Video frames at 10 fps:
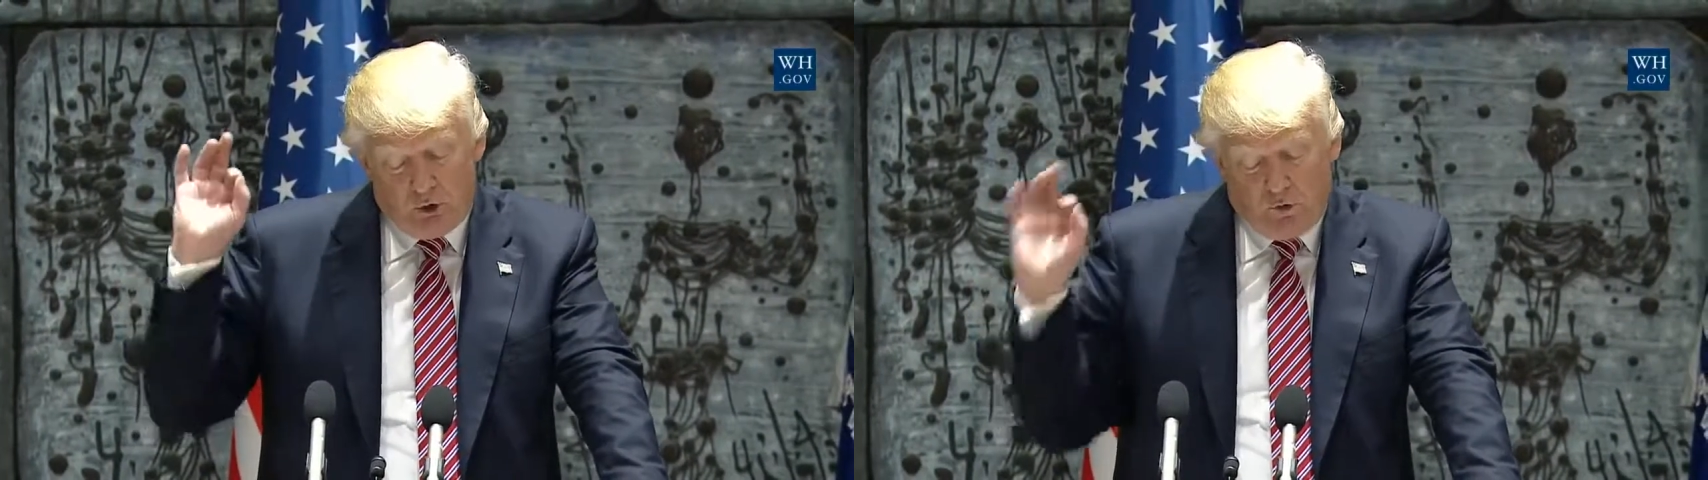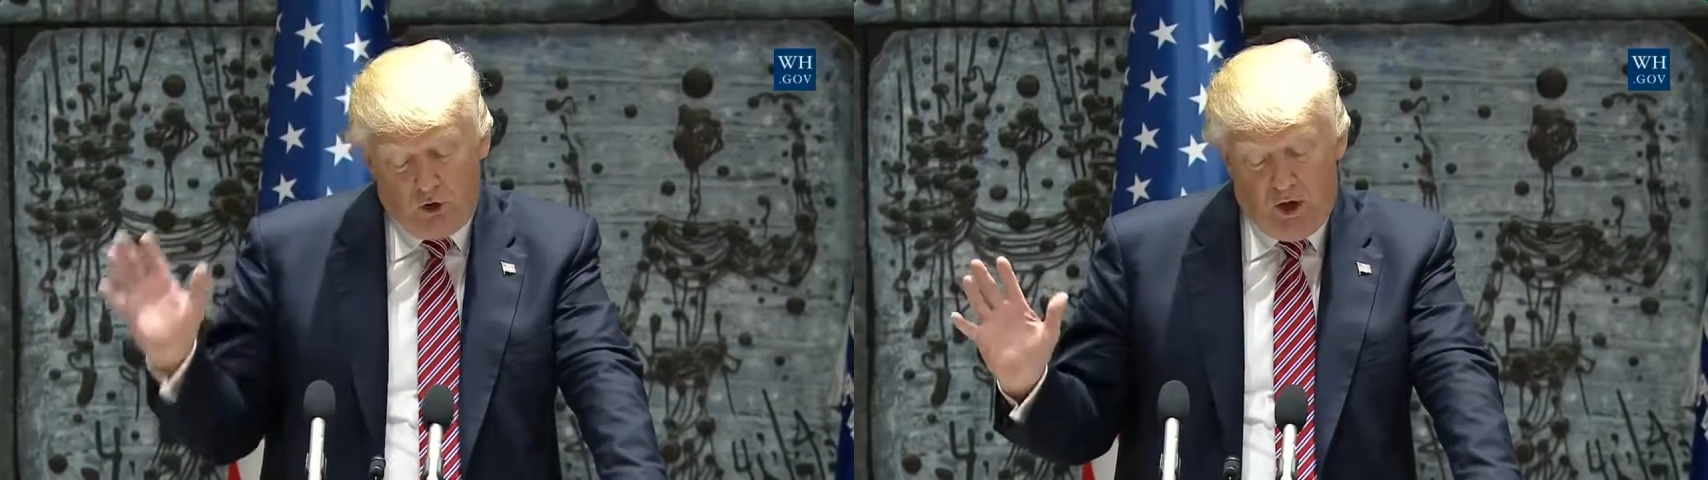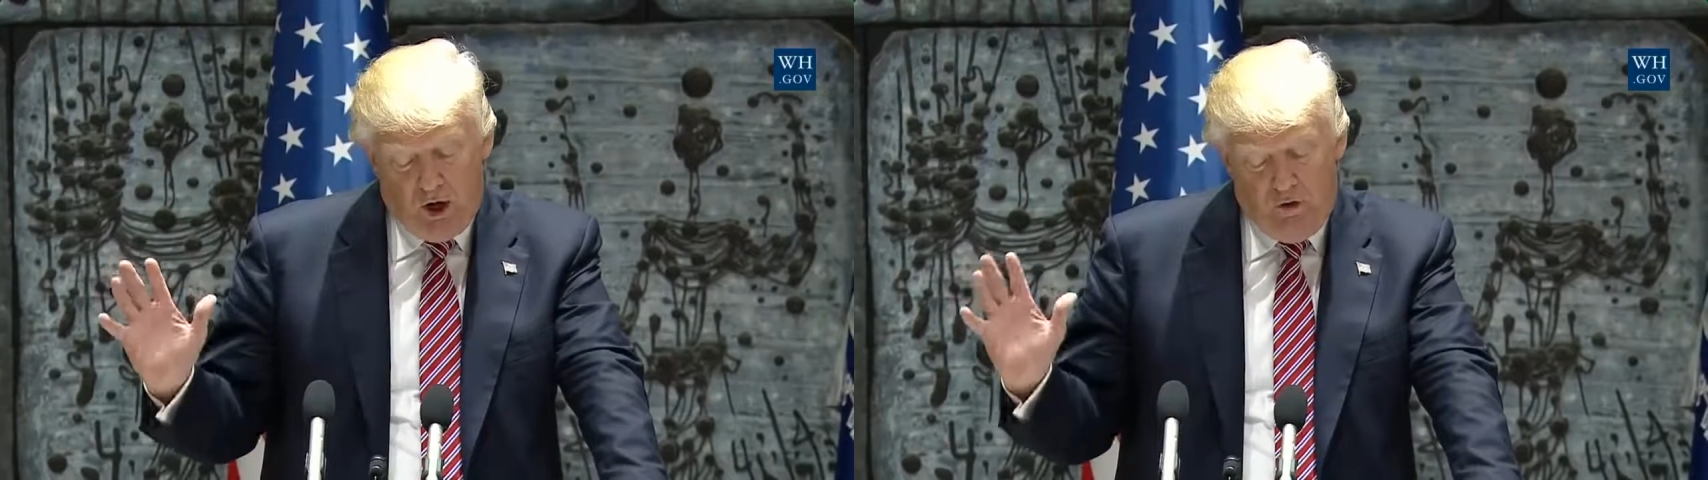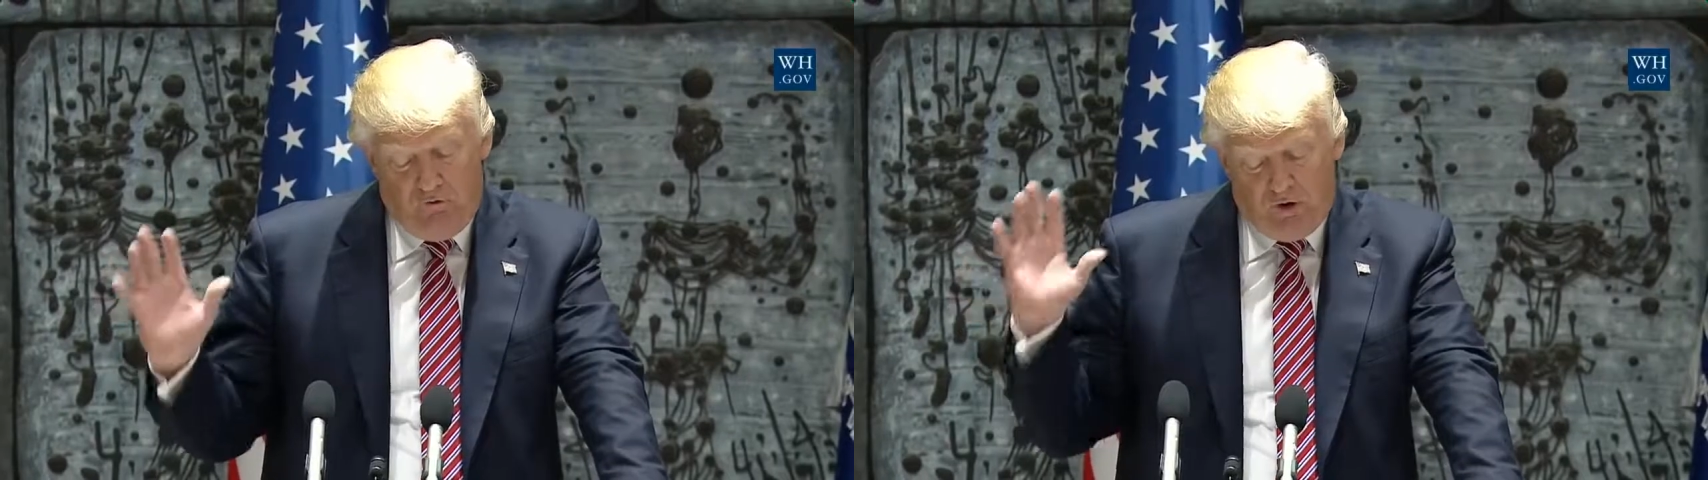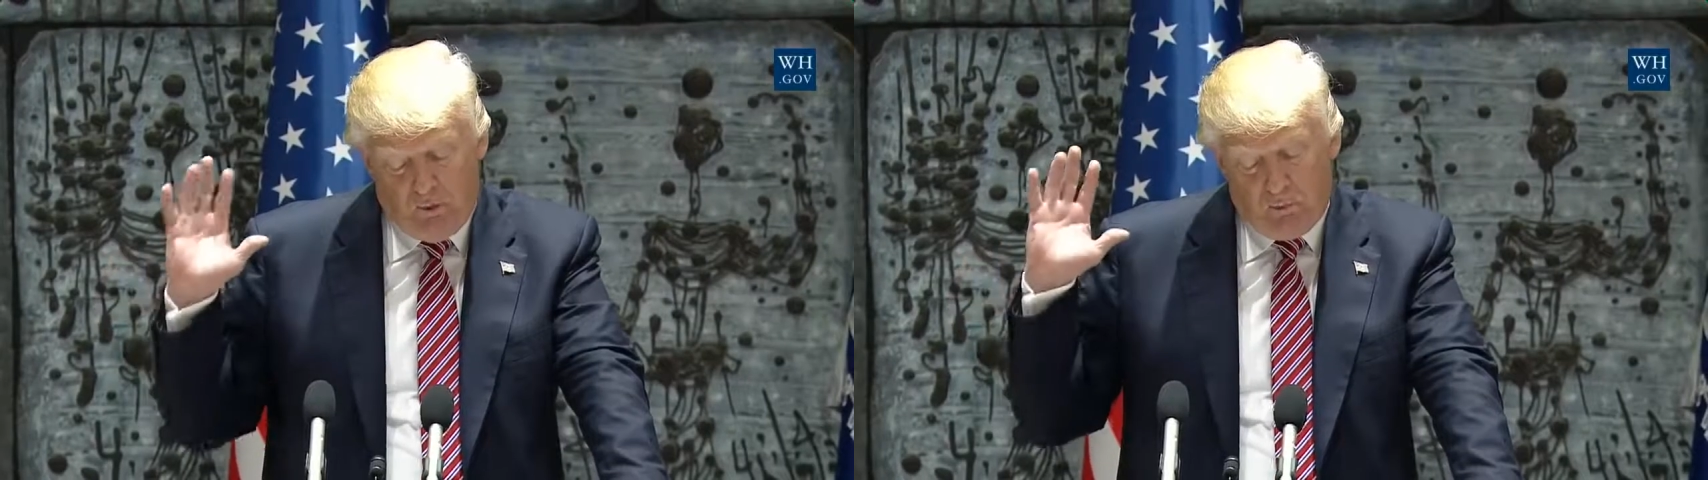free
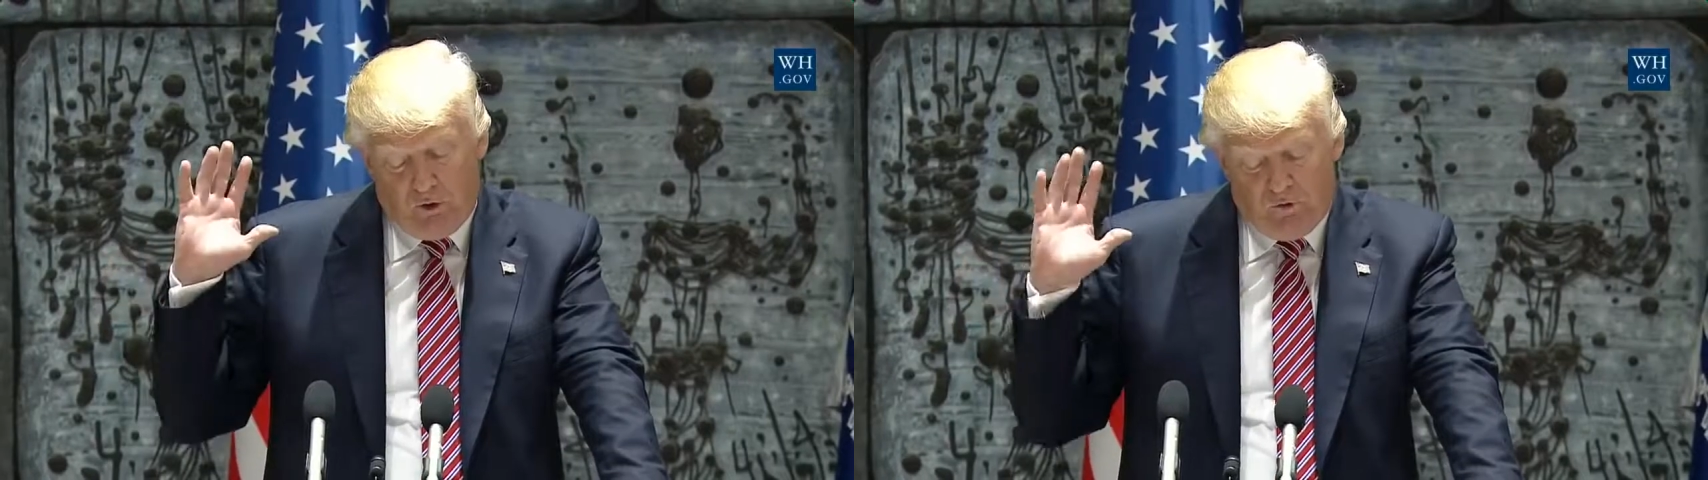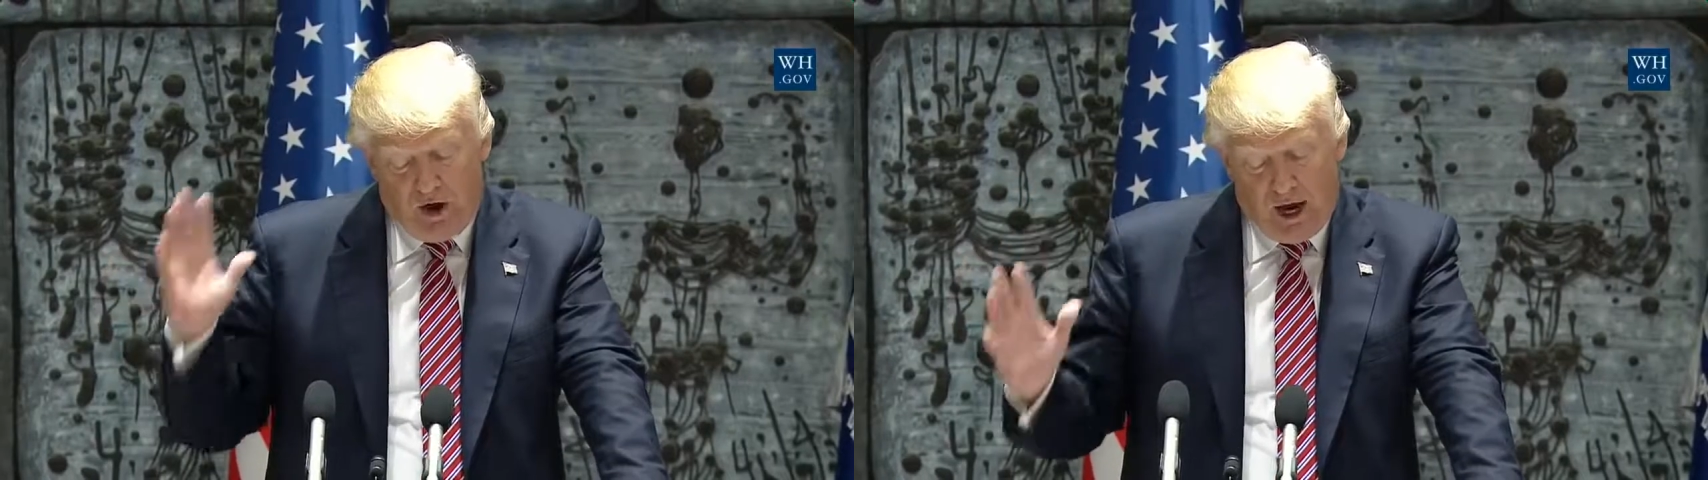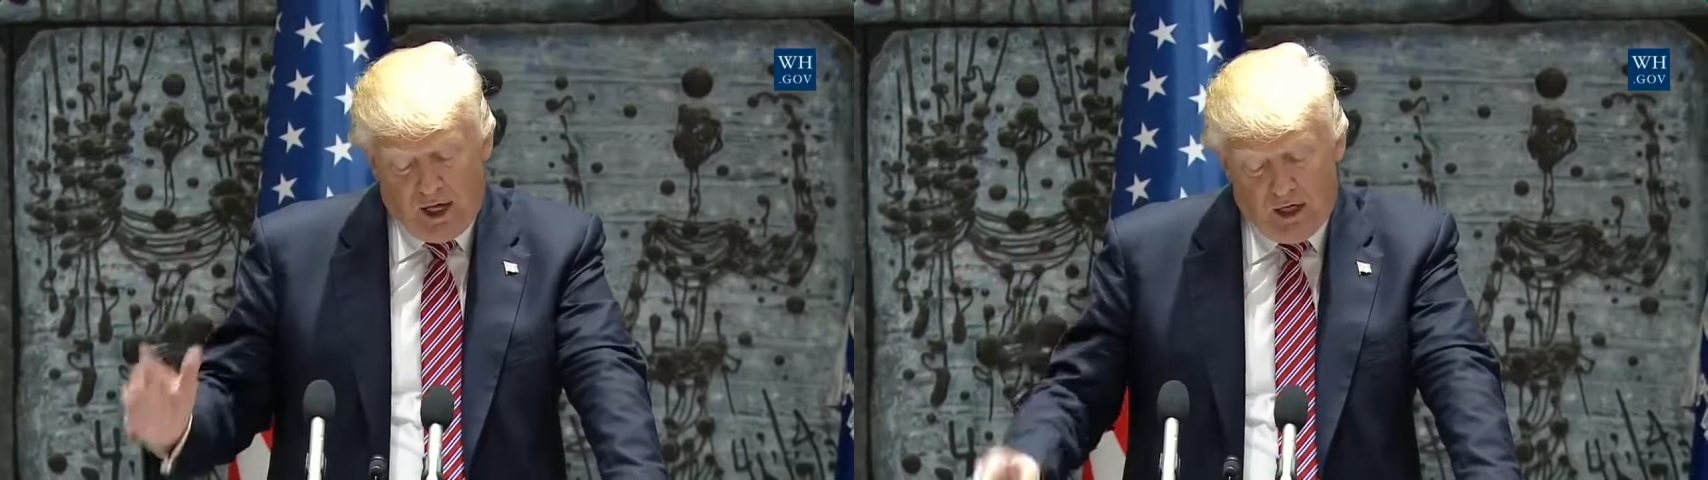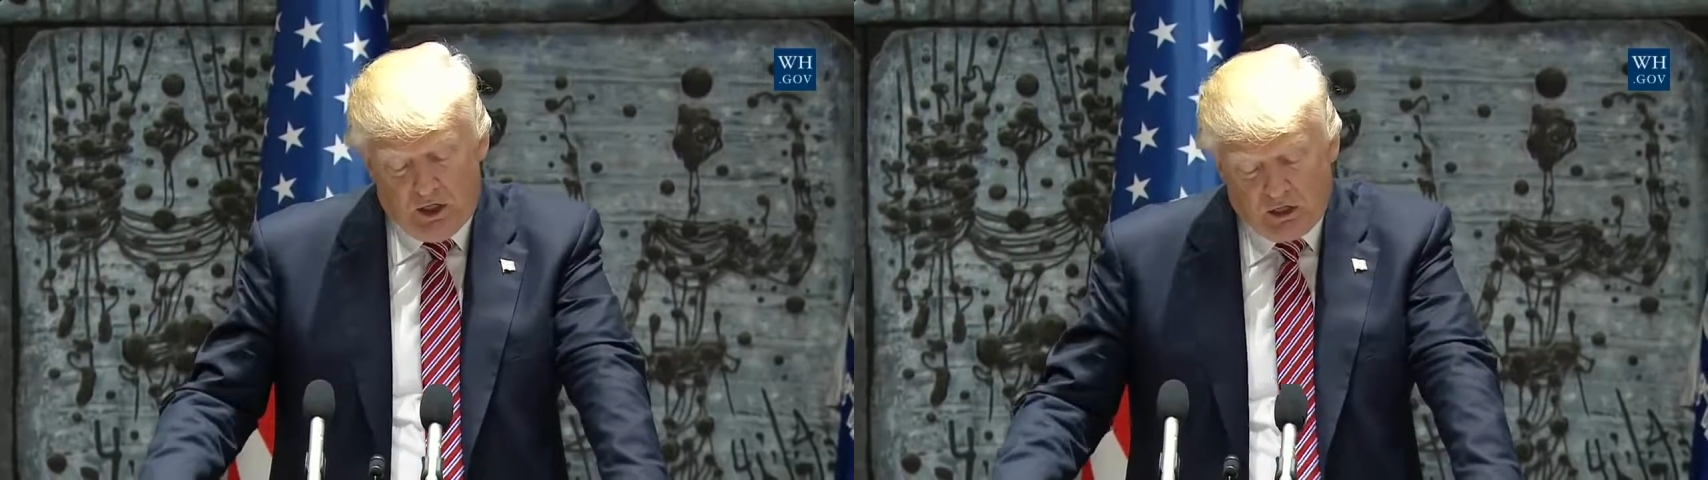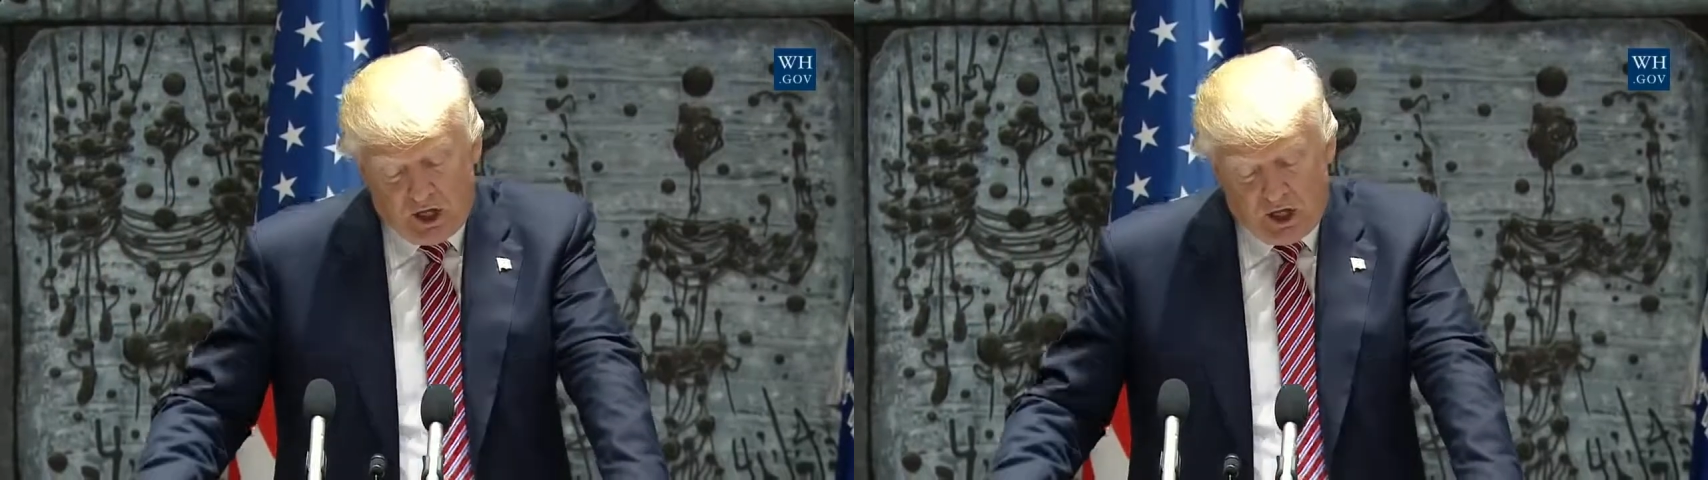from the violence